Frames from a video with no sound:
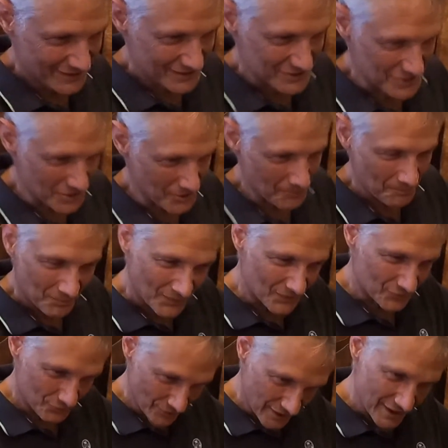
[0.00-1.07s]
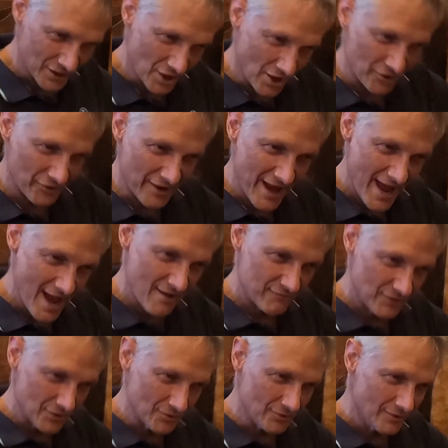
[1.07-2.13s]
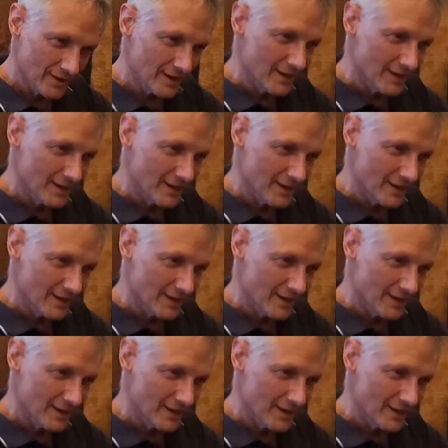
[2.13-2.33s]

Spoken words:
So it's really an honor to have you.